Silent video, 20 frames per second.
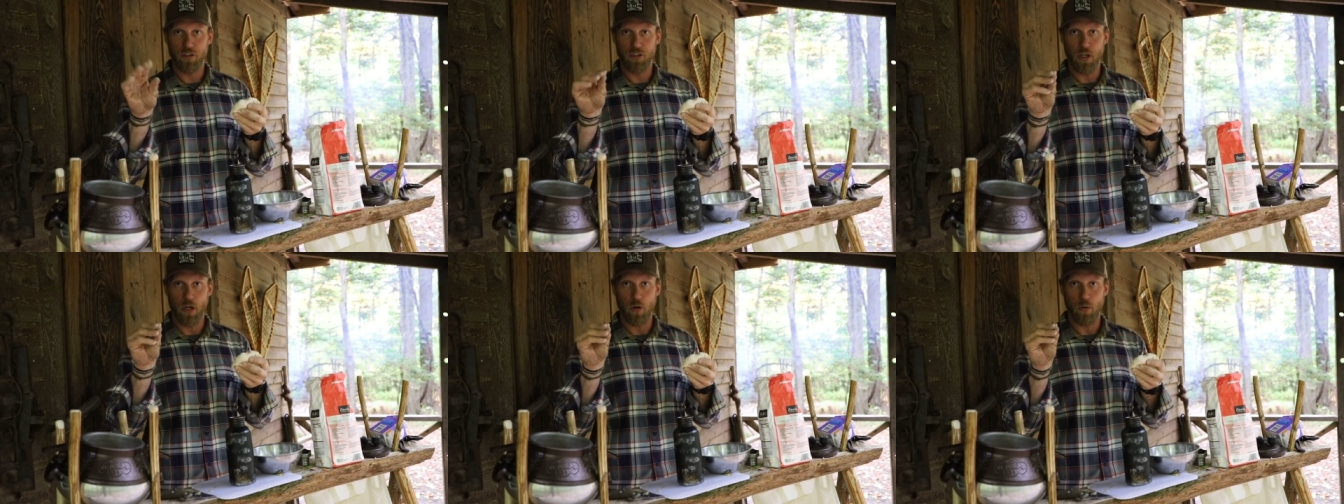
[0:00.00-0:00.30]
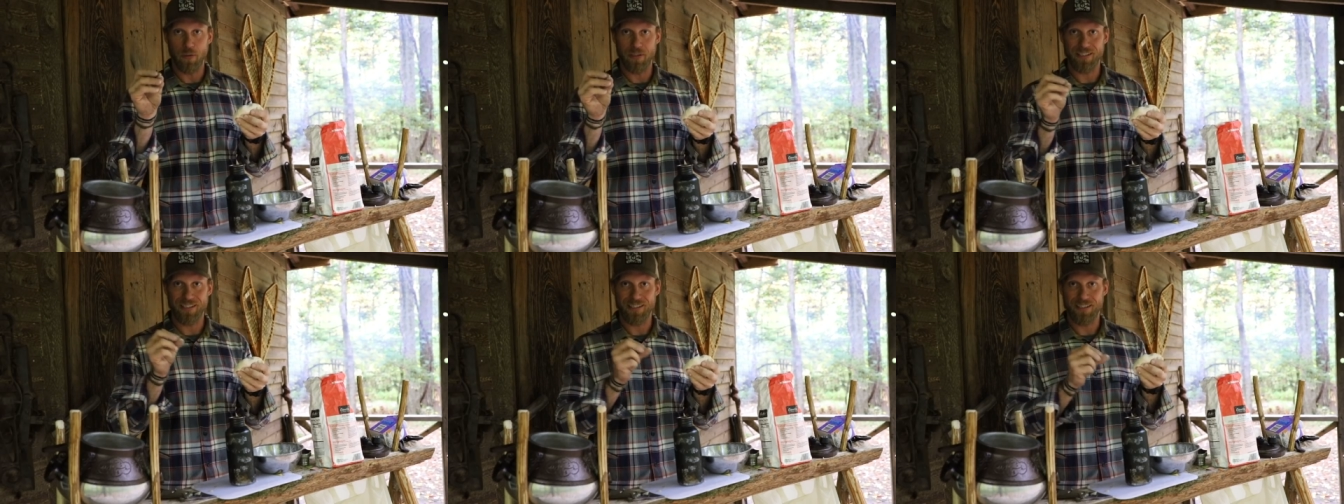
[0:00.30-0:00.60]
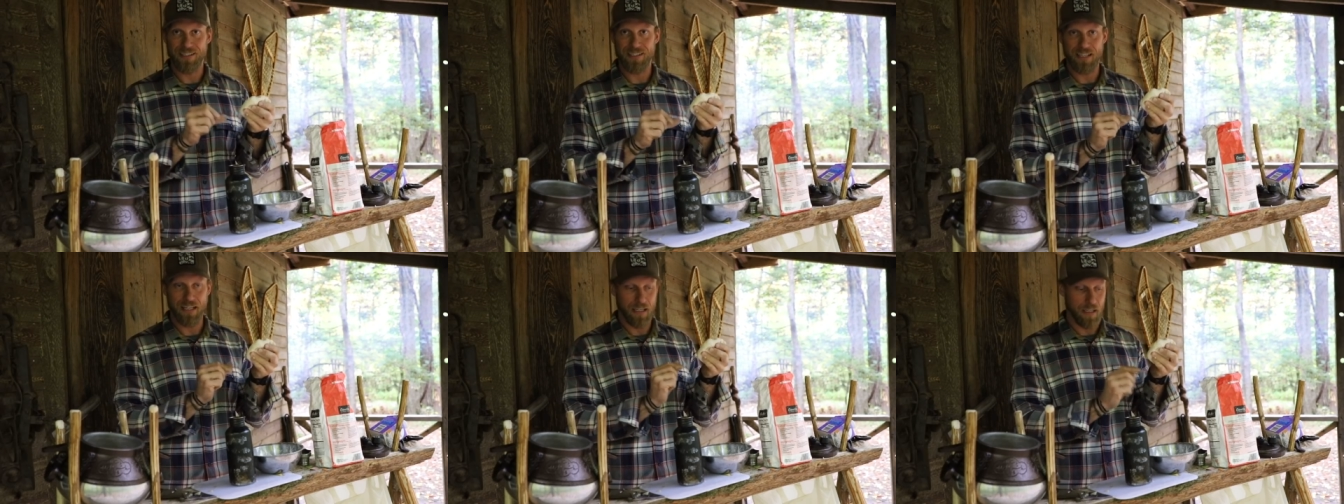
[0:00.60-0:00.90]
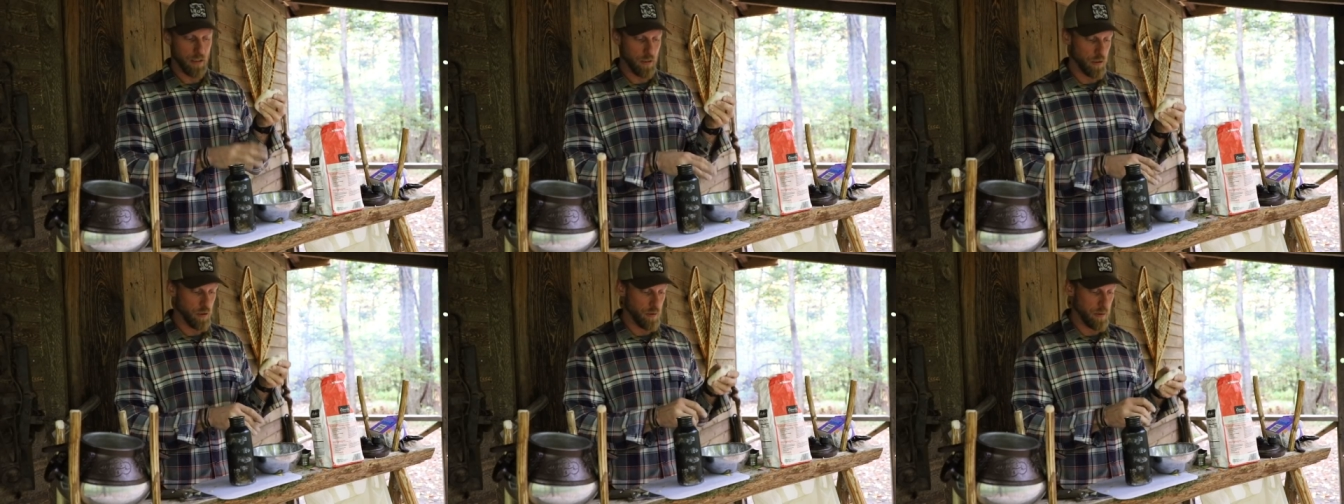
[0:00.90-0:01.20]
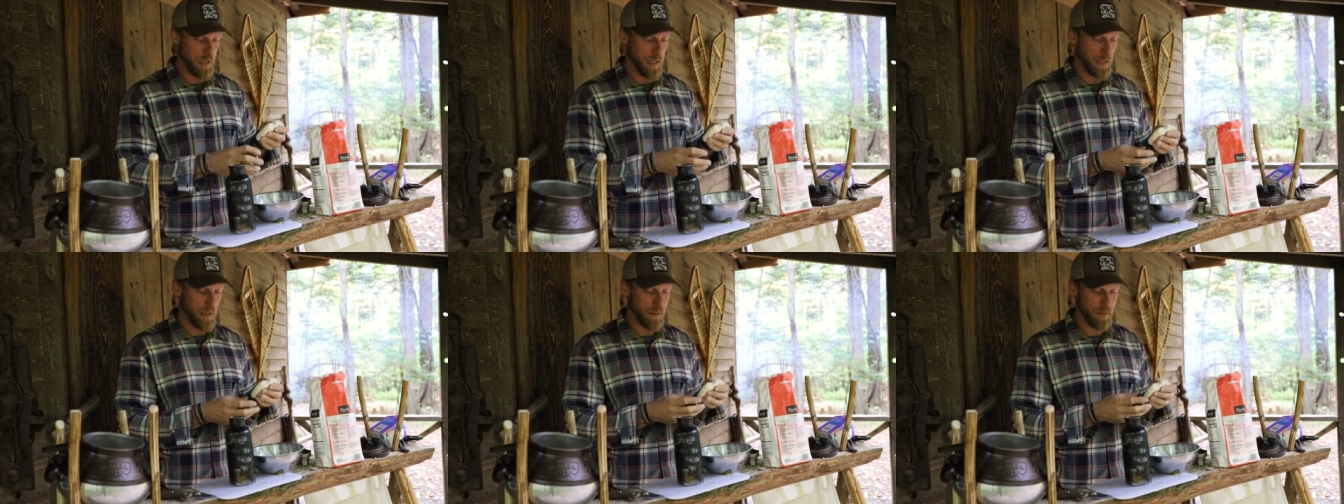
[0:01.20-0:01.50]
dough isn't sticking to
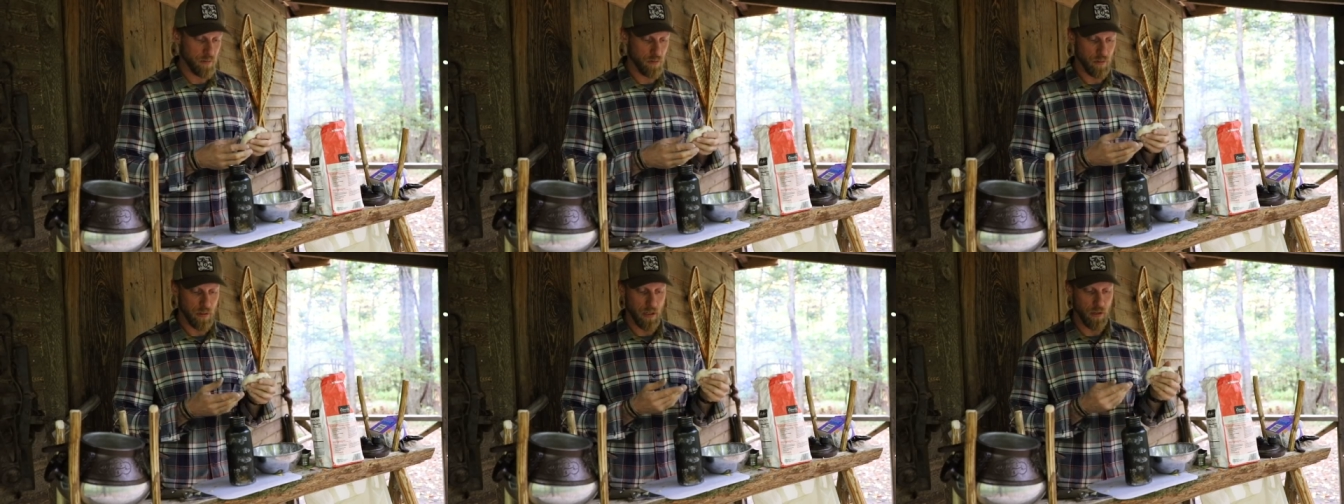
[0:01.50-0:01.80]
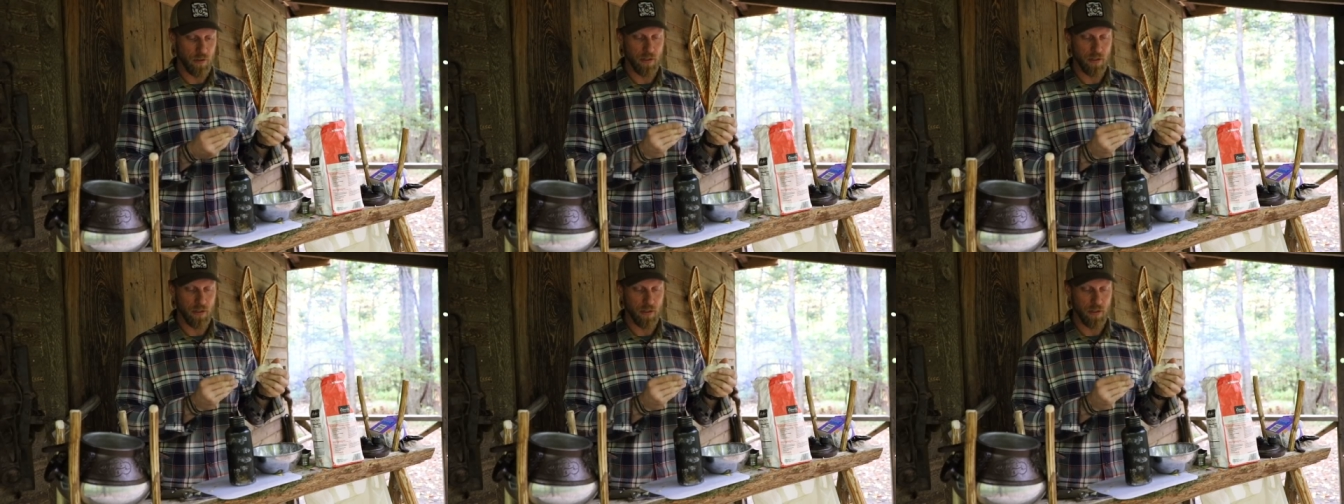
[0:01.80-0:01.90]
your hands, okay?